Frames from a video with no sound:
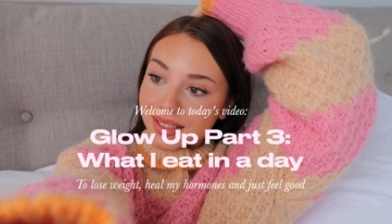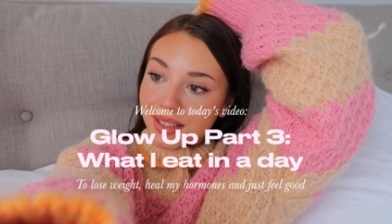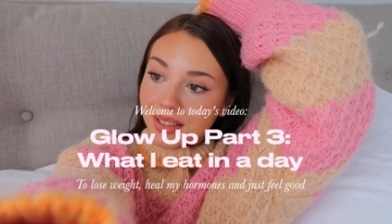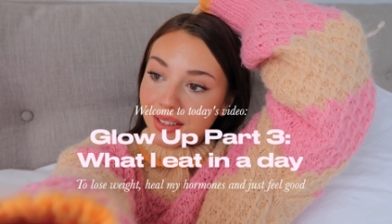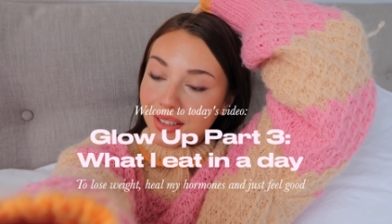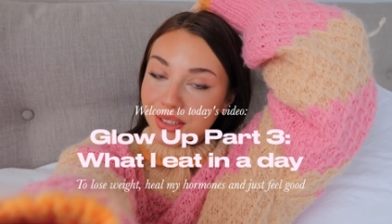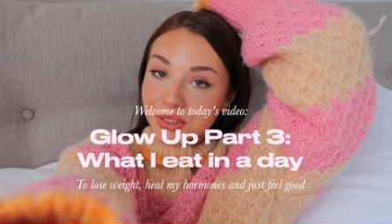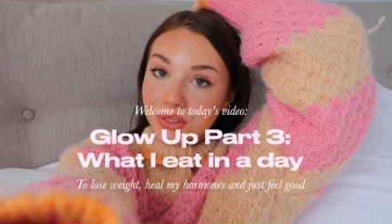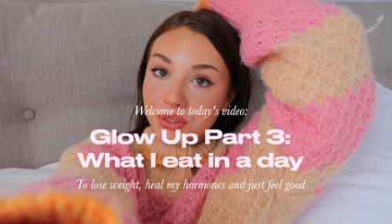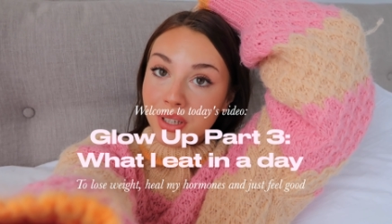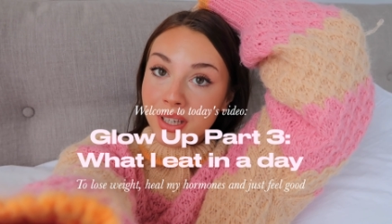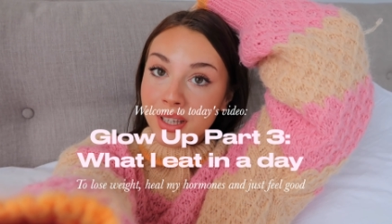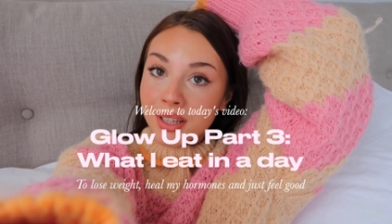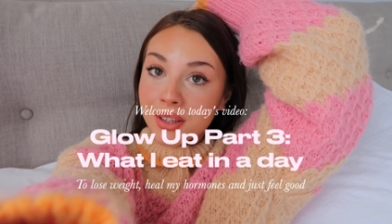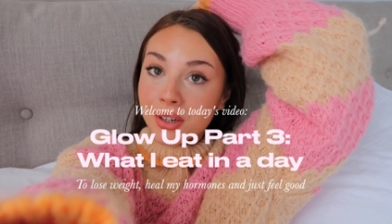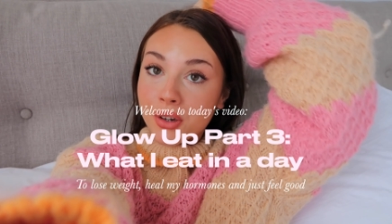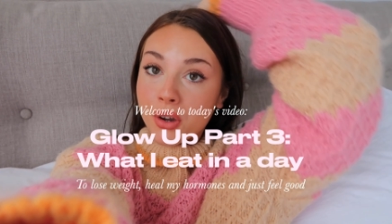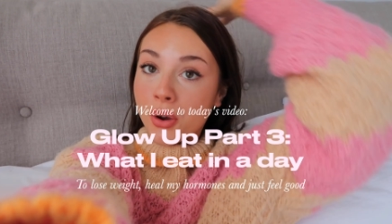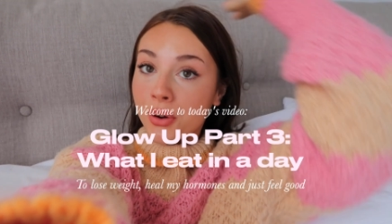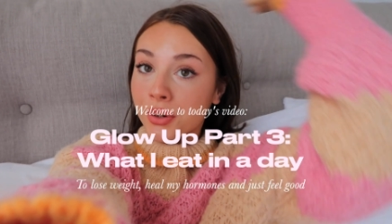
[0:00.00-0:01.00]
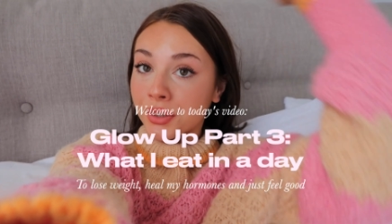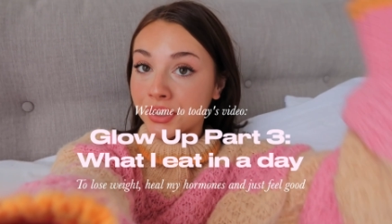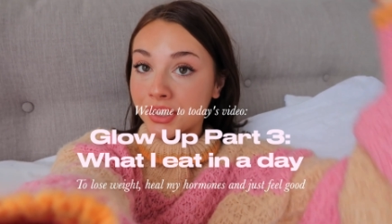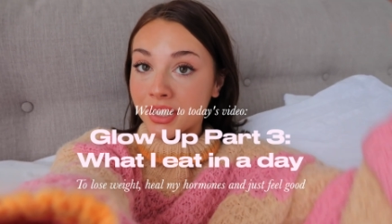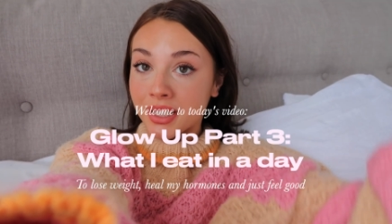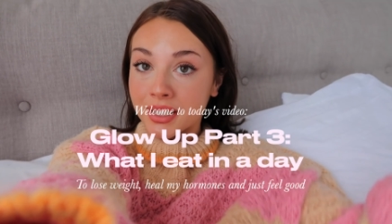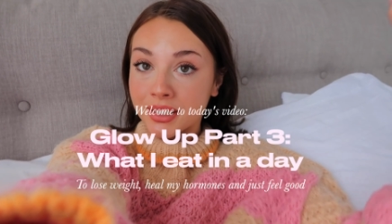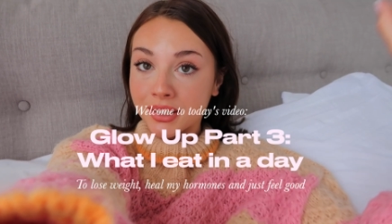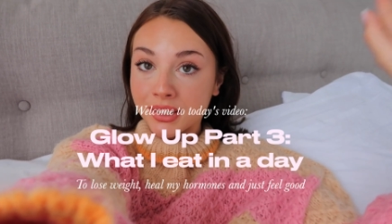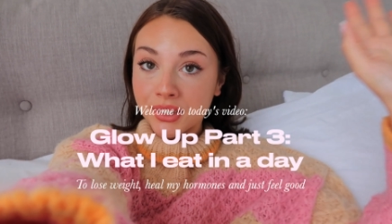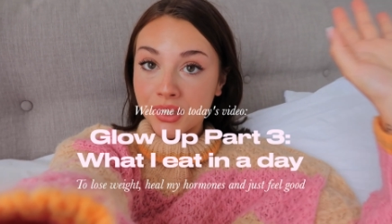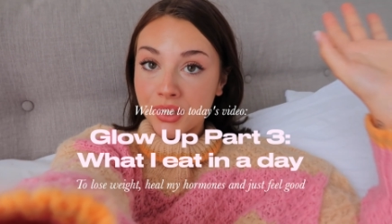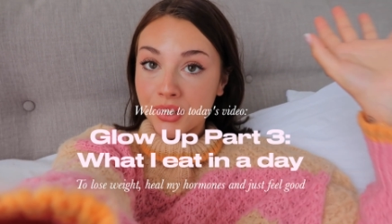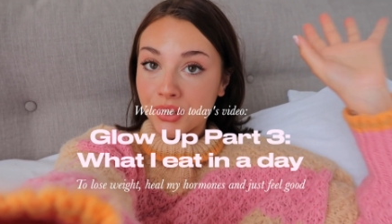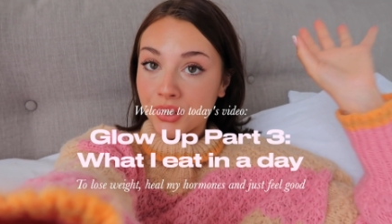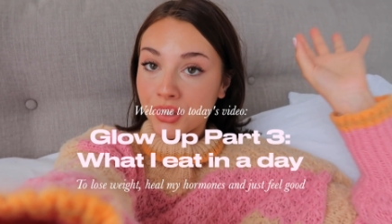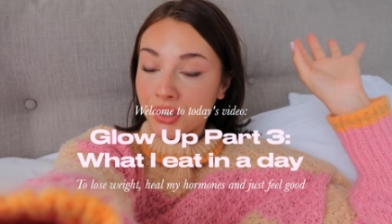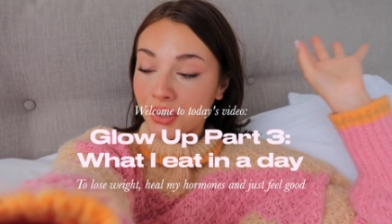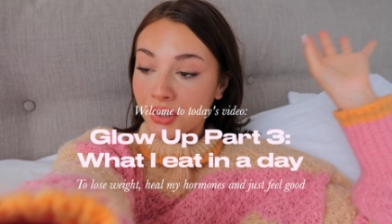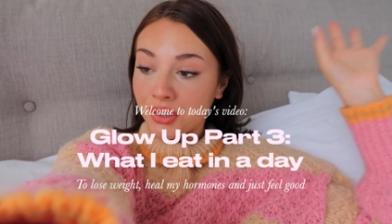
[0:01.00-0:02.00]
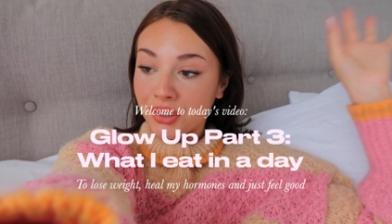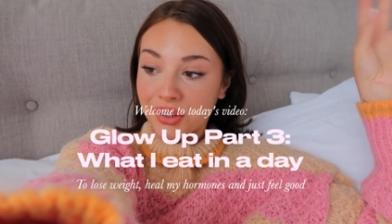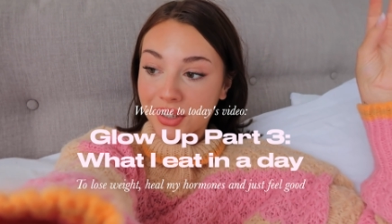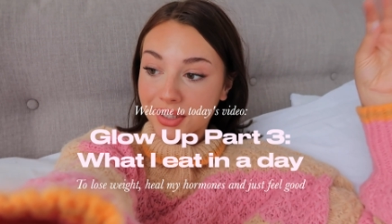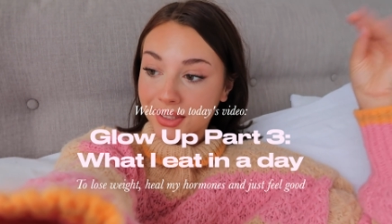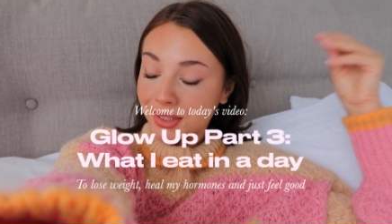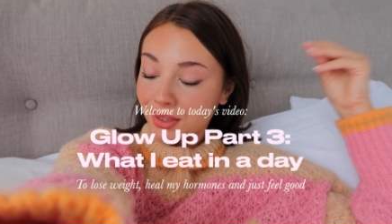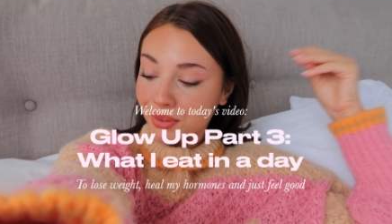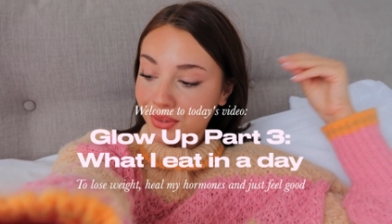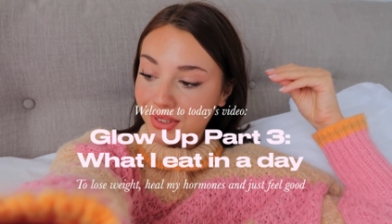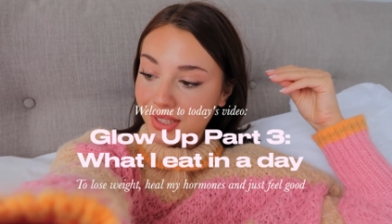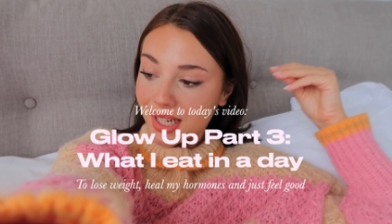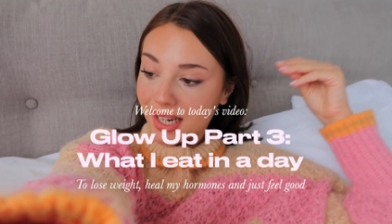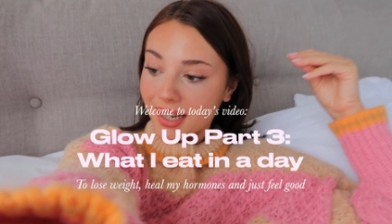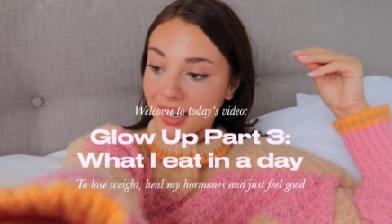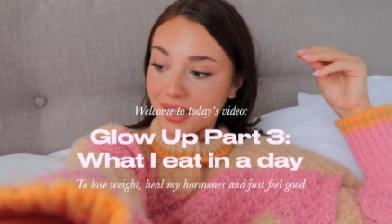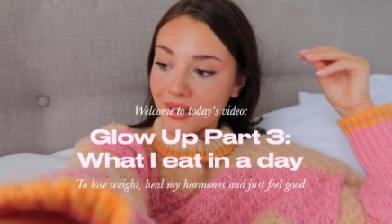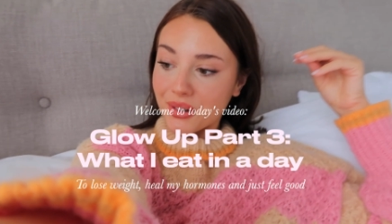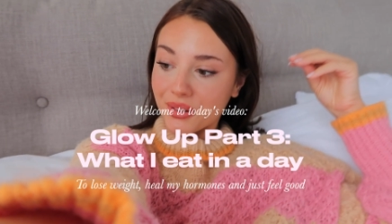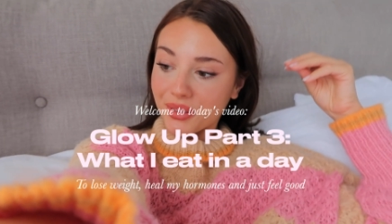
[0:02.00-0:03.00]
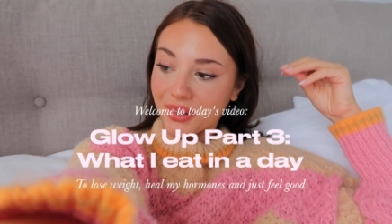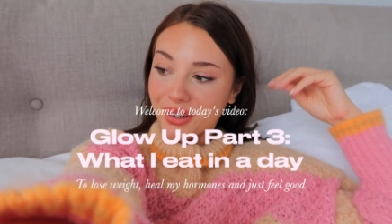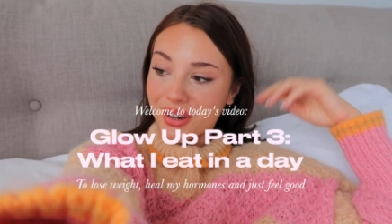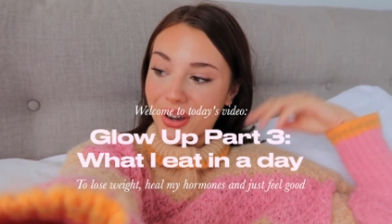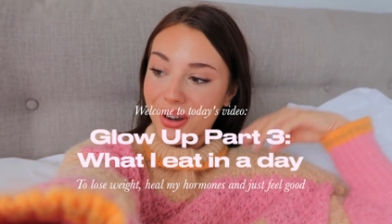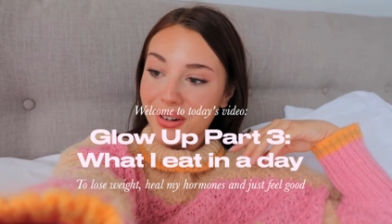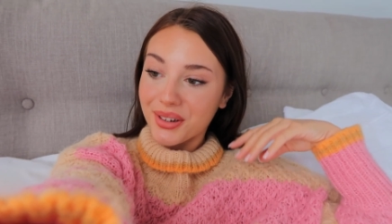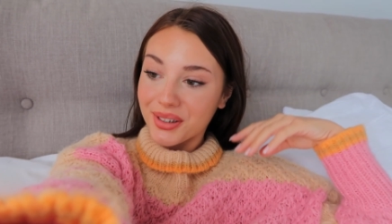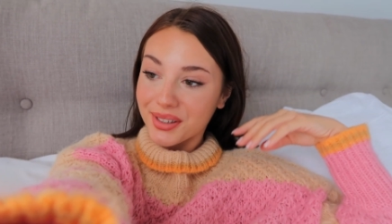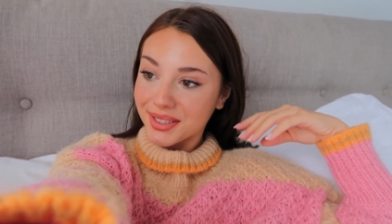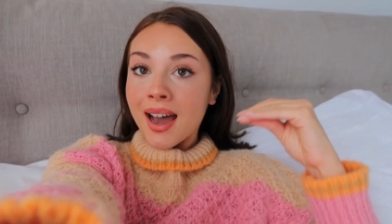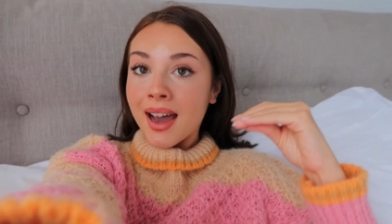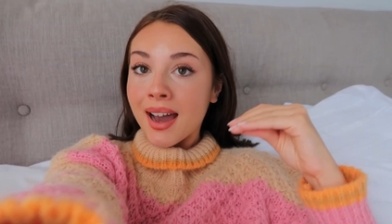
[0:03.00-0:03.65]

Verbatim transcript: literally the coziest, cutest little day here on the coast.